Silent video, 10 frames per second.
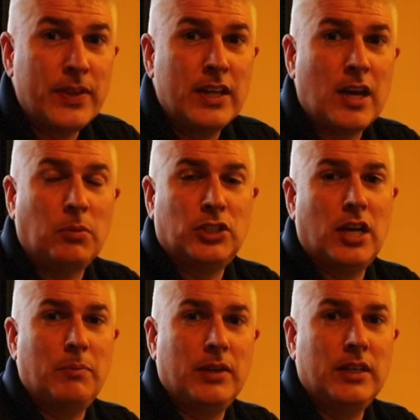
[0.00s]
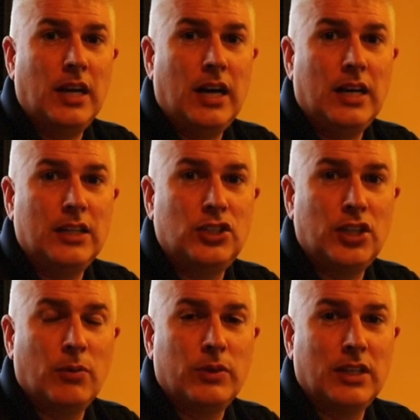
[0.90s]
a couple gentlemen uh,
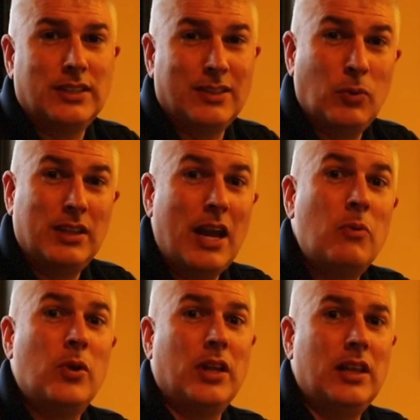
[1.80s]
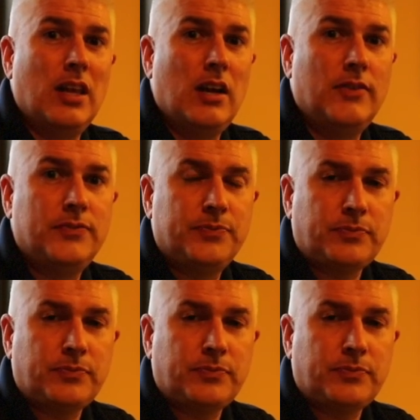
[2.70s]
shared with us what they really love